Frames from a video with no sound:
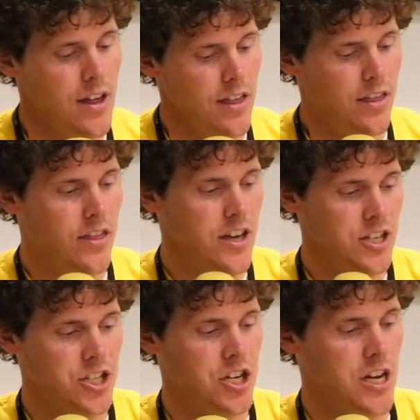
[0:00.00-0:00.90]
This
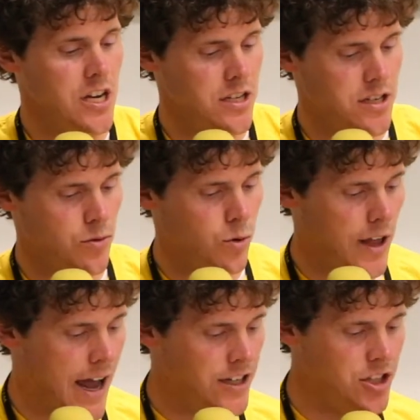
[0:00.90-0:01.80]
sheet will
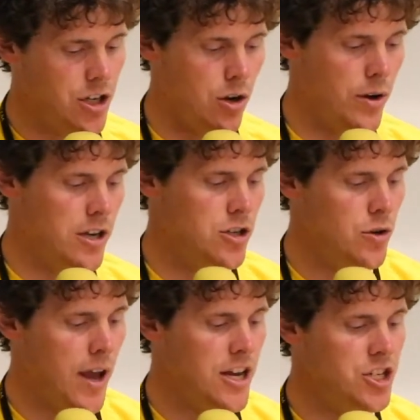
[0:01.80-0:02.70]
actually go
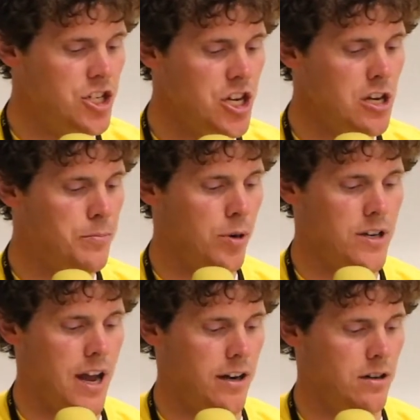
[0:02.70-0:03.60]
into a sheet
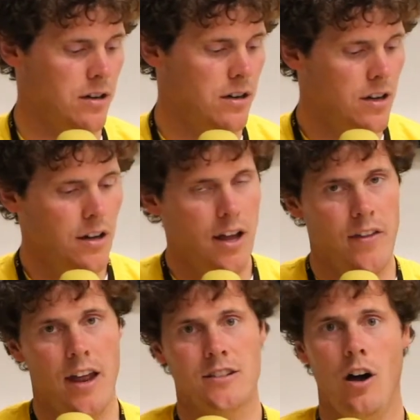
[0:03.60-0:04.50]
protector, and
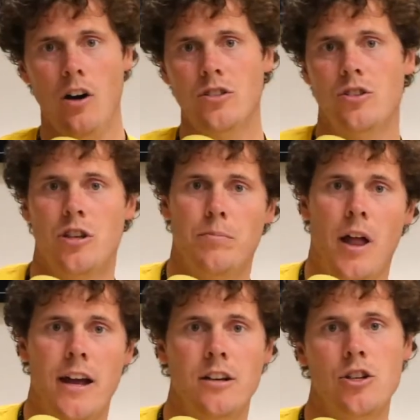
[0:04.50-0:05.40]
that is also
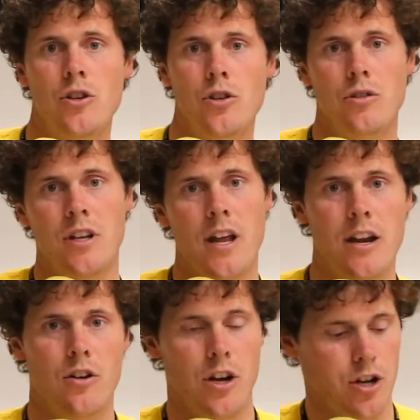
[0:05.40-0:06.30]
supplied to you
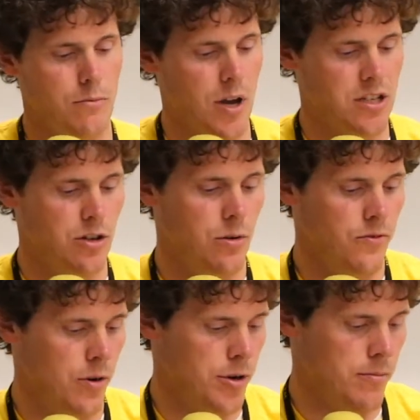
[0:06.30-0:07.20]
today during your Mustang Room
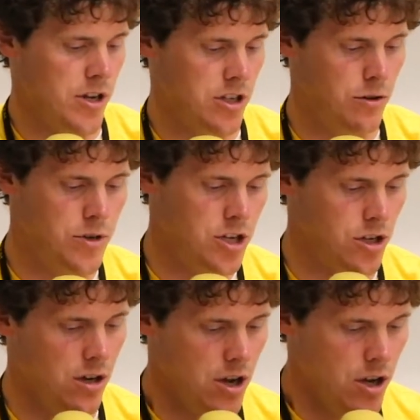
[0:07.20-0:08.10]
from your Mustang Room
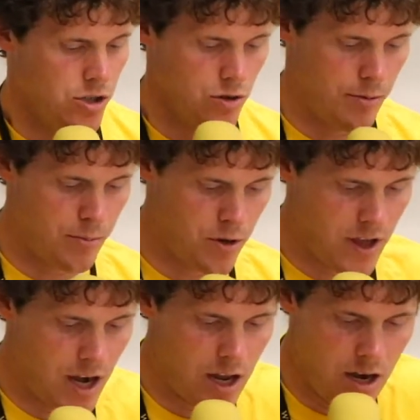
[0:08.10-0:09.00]
teacher. So I'm going to put
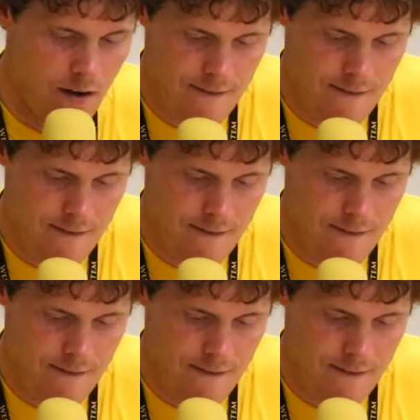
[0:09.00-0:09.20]
that in.